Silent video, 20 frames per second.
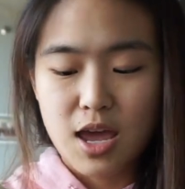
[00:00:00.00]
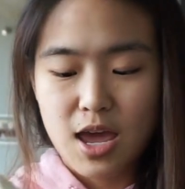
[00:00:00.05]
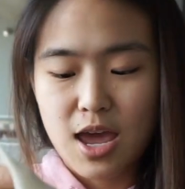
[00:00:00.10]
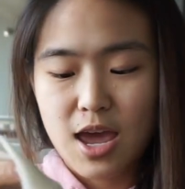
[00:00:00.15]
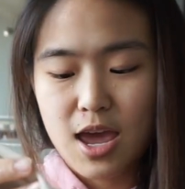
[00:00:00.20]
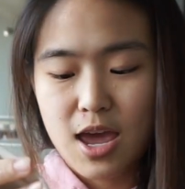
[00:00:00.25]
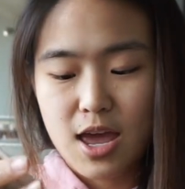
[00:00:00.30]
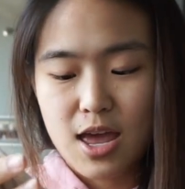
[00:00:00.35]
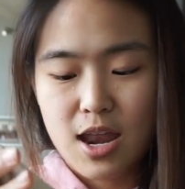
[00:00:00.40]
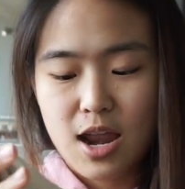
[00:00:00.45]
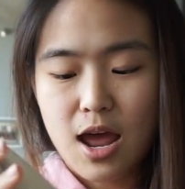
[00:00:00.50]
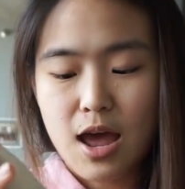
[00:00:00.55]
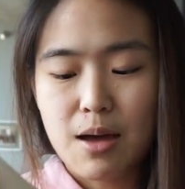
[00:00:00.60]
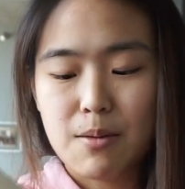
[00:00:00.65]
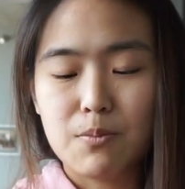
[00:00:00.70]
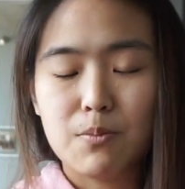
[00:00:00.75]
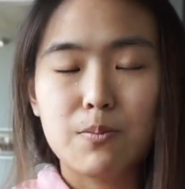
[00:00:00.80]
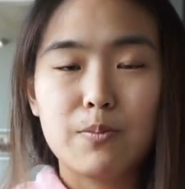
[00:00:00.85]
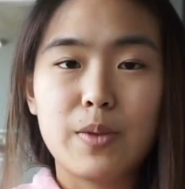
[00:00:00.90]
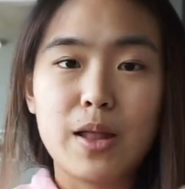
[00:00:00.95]
And
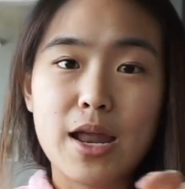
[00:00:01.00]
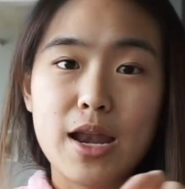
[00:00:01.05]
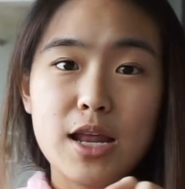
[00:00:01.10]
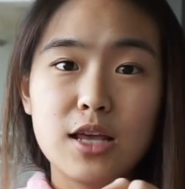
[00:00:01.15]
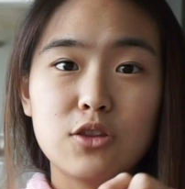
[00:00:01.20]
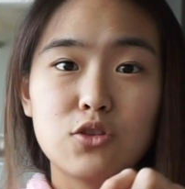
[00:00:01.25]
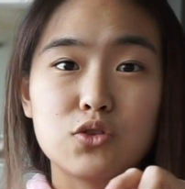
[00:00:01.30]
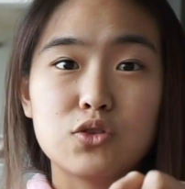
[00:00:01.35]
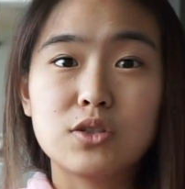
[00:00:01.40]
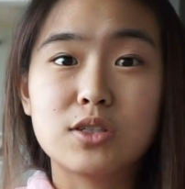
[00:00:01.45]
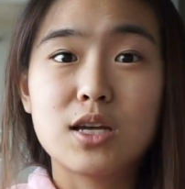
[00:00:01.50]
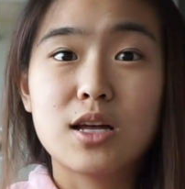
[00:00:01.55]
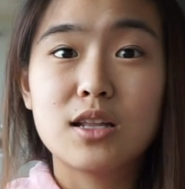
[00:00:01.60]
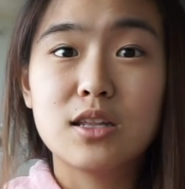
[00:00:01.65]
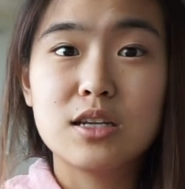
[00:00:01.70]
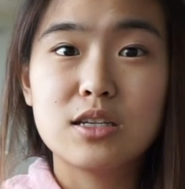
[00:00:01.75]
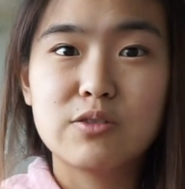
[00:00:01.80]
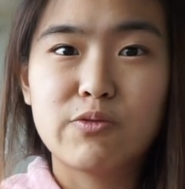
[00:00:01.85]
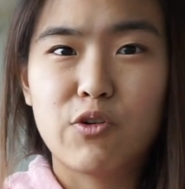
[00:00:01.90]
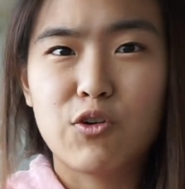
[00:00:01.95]
I'm planning to sell
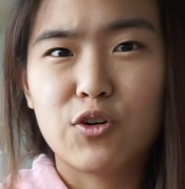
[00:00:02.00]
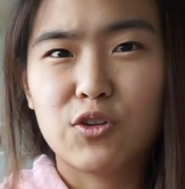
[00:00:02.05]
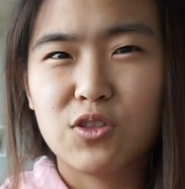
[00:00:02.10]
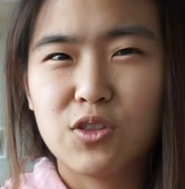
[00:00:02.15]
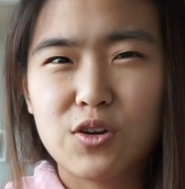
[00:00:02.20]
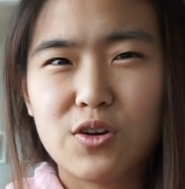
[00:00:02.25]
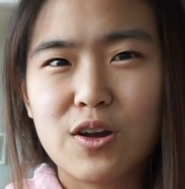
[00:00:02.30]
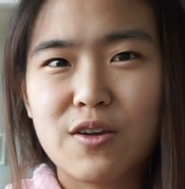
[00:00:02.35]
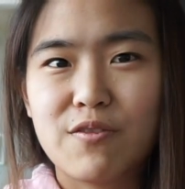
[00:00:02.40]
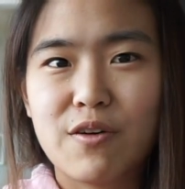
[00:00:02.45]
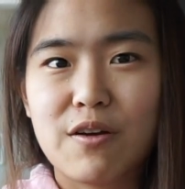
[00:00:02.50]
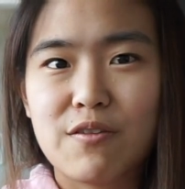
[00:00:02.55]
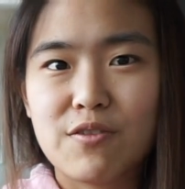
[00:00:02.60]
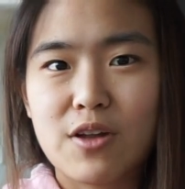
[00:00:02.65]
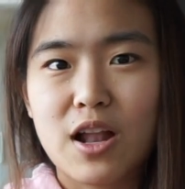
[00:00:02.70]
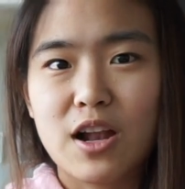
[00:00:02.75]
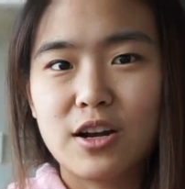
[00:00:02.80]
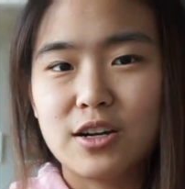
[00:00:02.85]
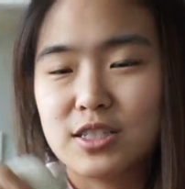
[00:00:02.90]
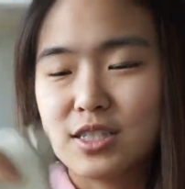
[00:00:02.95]
this for $35
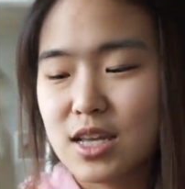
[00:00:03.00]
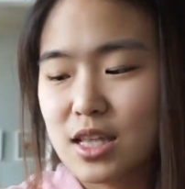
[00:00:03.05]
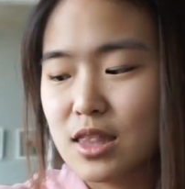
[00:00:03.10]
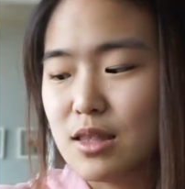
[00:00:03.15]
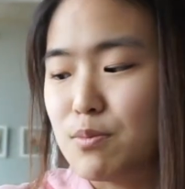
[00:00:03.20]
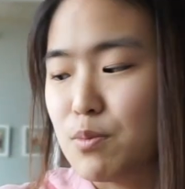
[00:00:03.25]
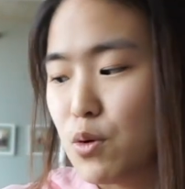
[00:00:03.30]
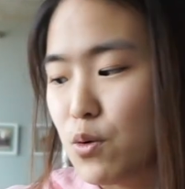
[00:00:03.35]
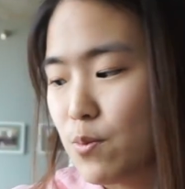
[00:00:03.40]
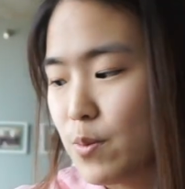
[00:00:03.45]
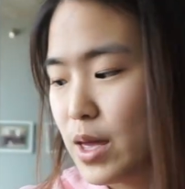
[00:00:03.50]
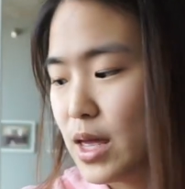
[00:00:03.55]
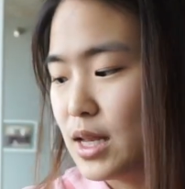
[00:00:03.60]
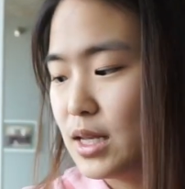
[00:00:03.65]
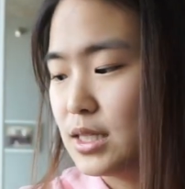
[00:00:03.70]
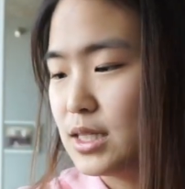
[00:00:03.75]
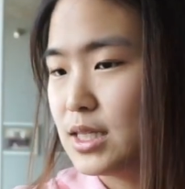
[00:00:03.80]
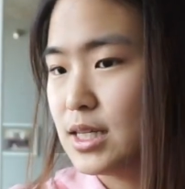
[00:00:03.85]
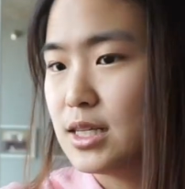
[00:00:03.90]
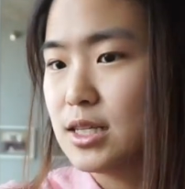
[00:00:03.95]
at the
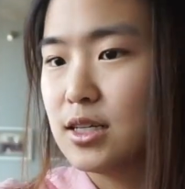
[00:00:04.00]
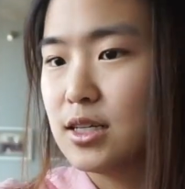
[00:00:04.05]
moment.